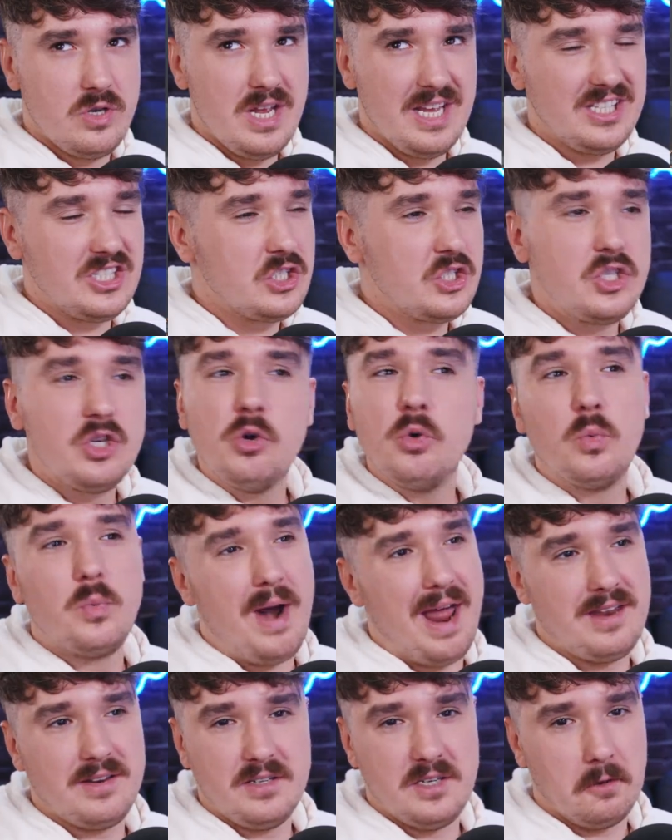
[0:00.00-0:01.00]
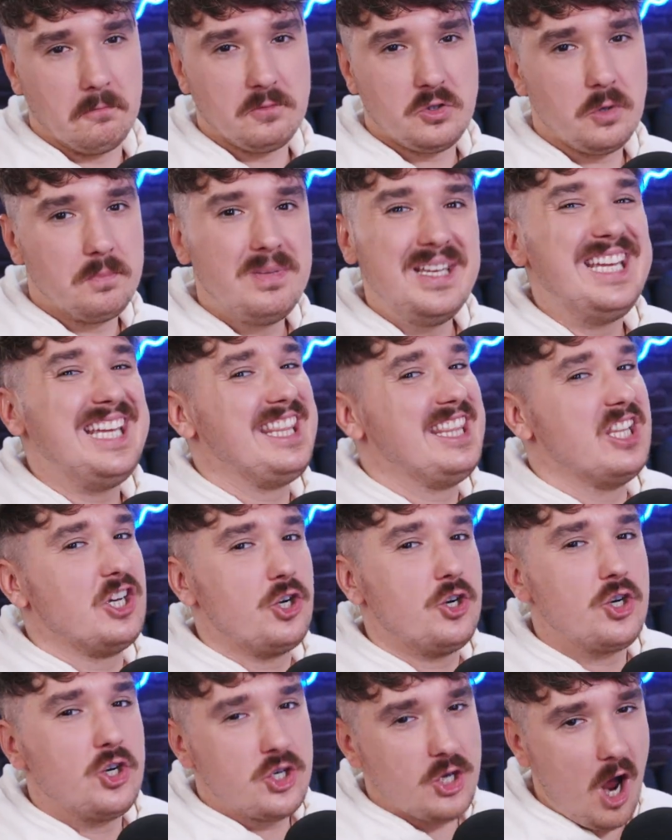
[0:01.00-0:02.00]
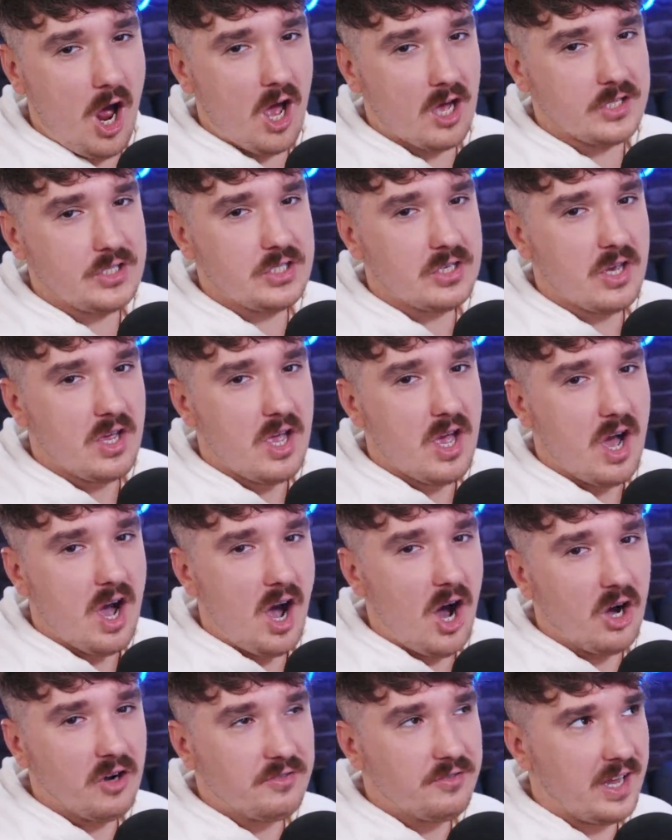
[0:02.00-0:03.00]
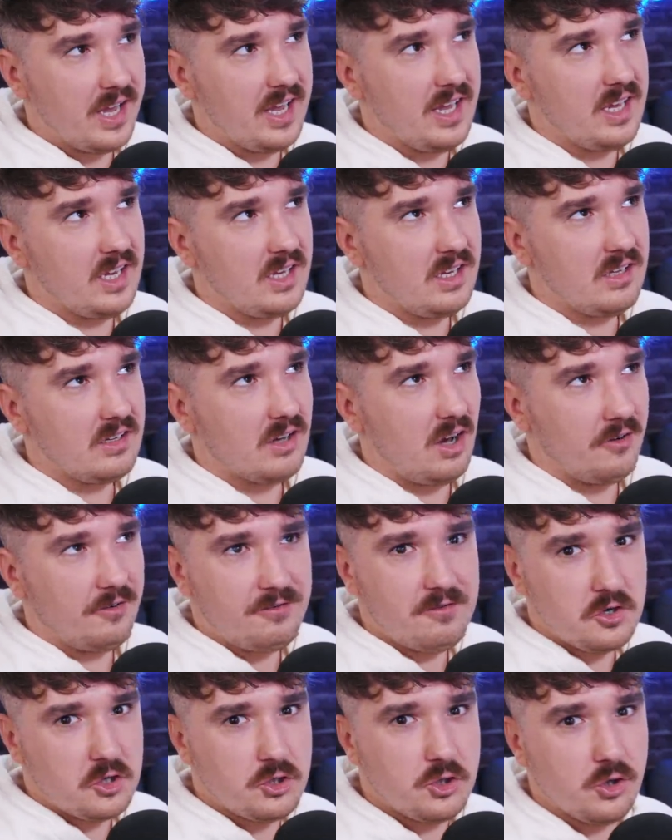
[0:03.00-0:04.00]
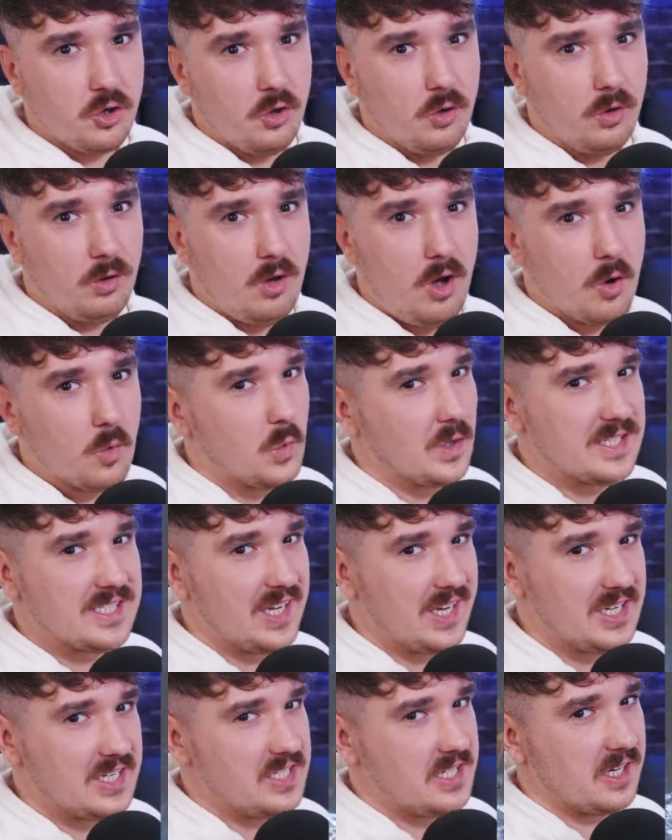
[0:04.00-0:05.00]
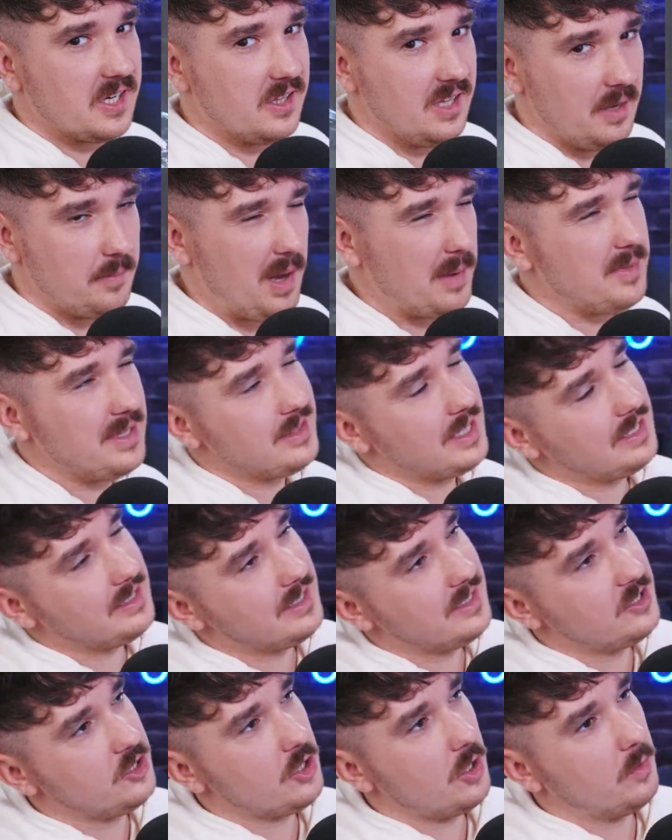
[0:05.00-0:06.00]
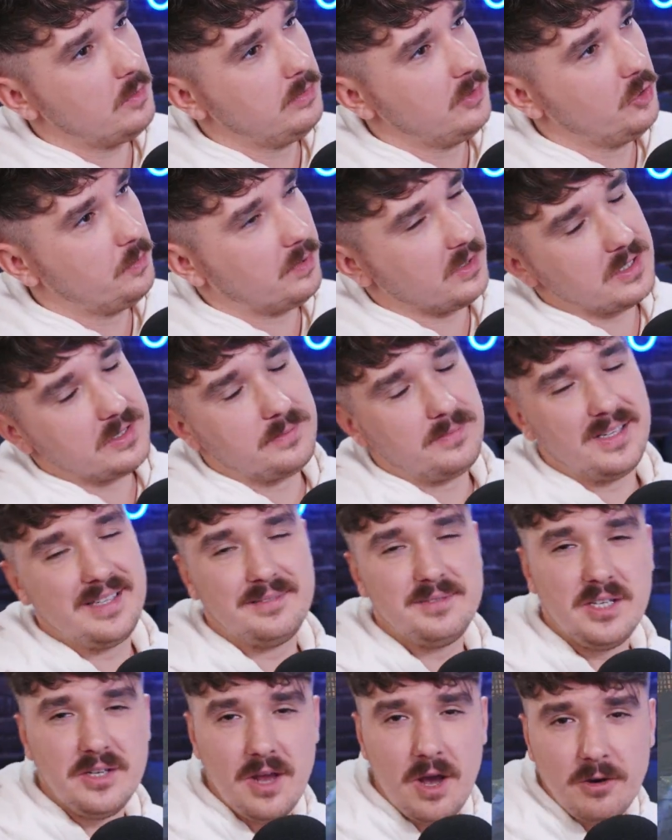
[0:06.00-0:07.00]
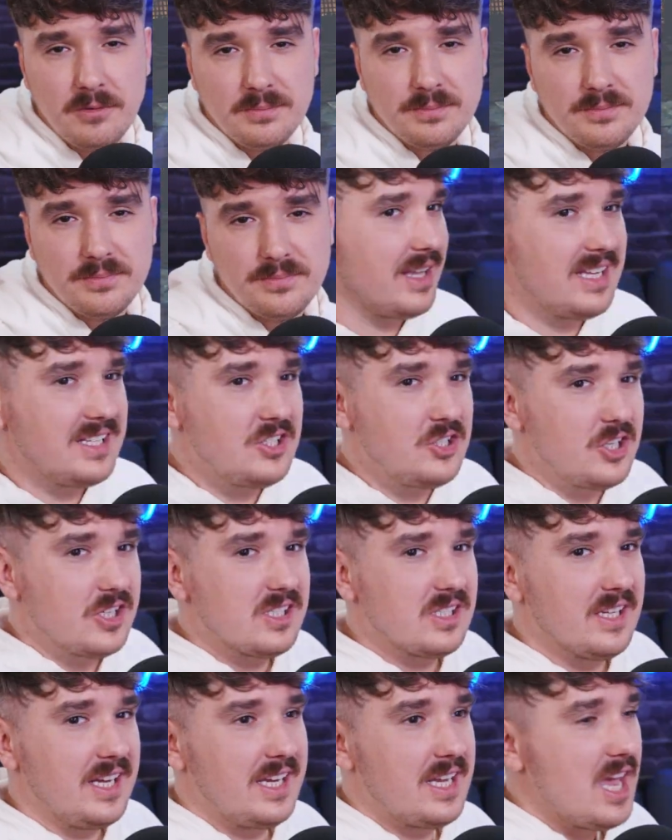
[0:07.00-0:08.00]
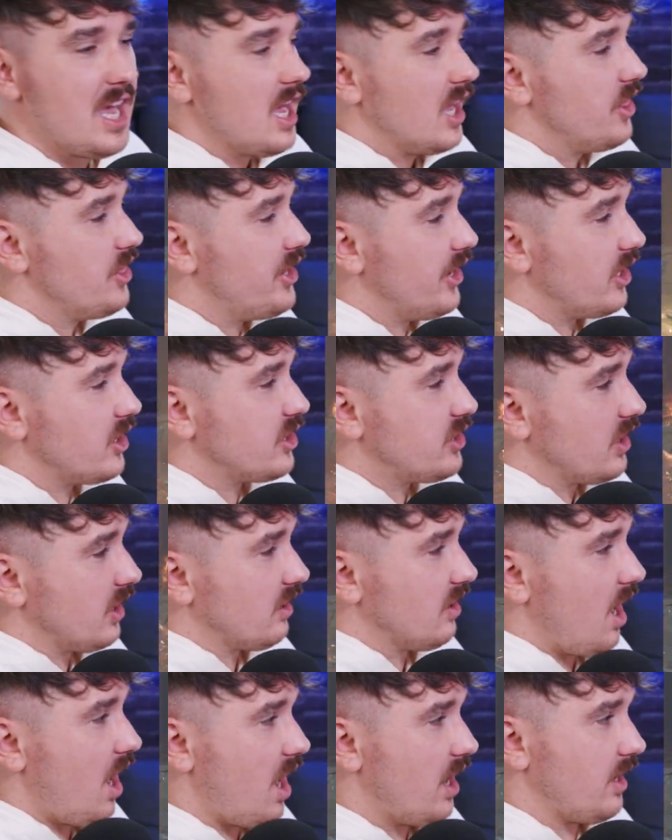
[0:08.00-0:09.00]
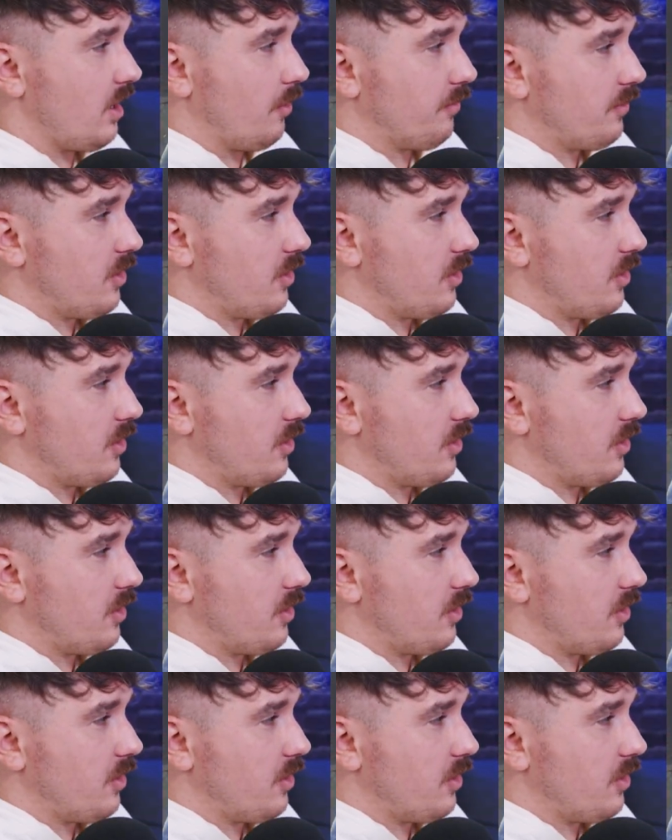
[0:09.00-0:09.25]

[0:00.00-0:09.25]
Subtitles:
It's too random to be in the shot of a official Hogwarts Legacy clip. I mean, they did show bloopers, but It's just like there's a lot of